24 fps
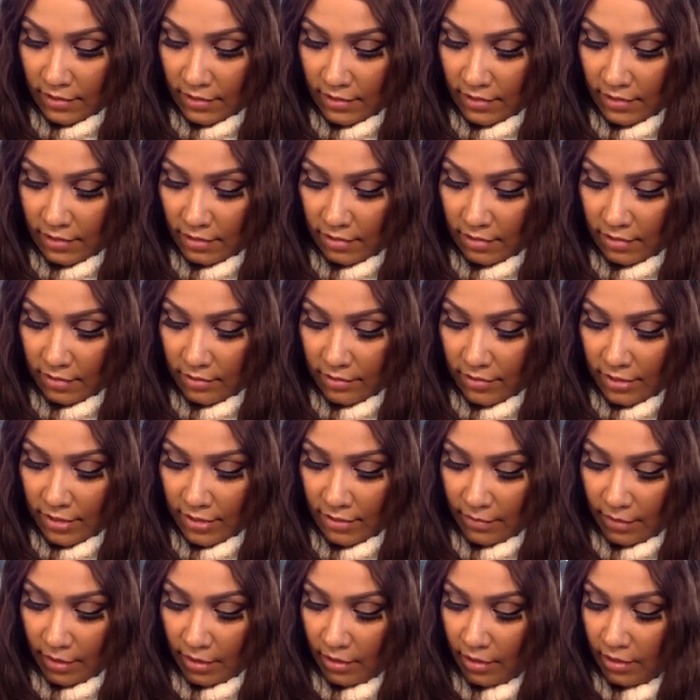So I'm gonna set
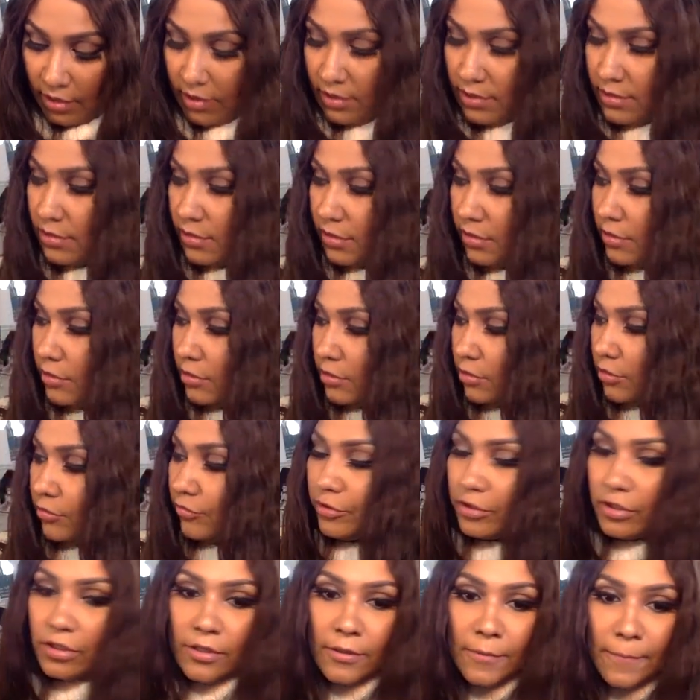my clock so I don't go
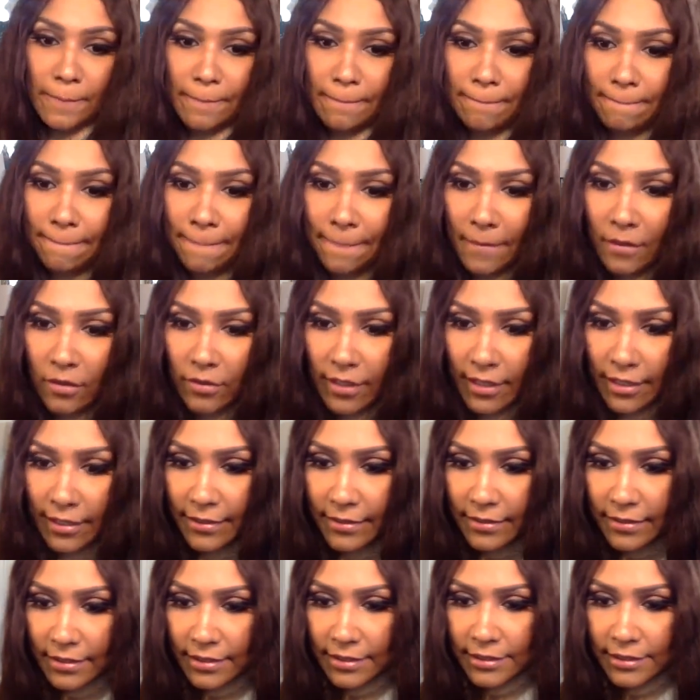over. Okay.